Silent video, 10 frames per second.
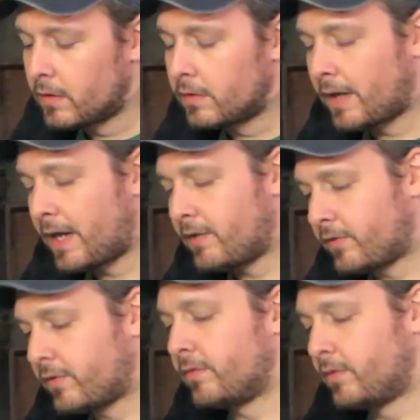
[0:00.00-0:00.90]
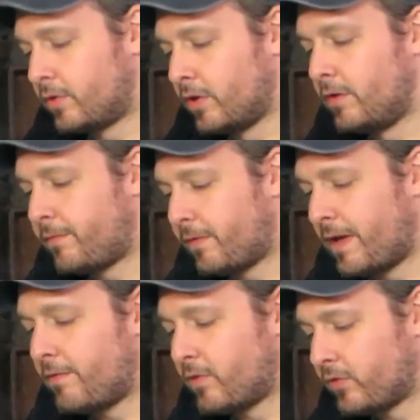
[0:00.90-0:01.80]
nice, good
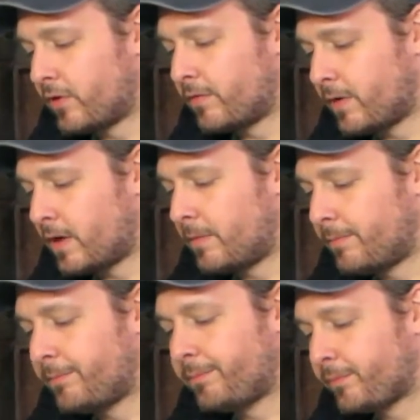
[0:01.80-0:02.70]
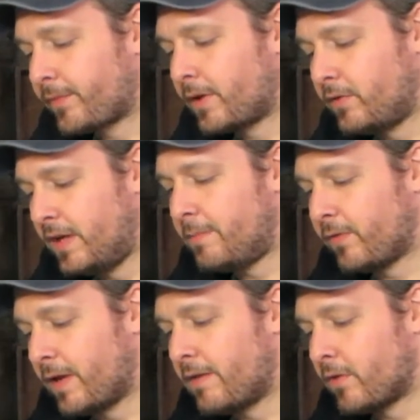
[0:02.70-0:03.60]
flavors of deep
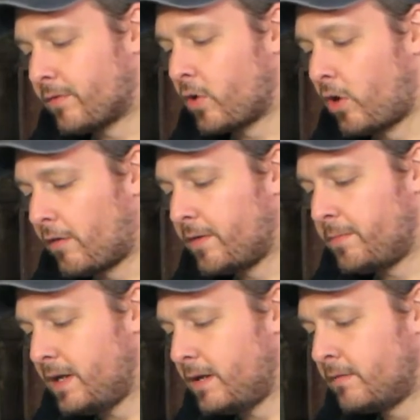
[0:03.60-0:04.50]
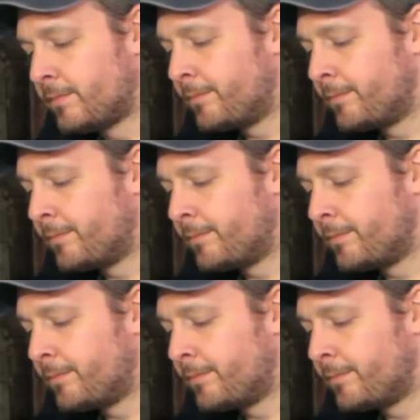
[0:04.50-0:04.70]
flavor of coffee bean,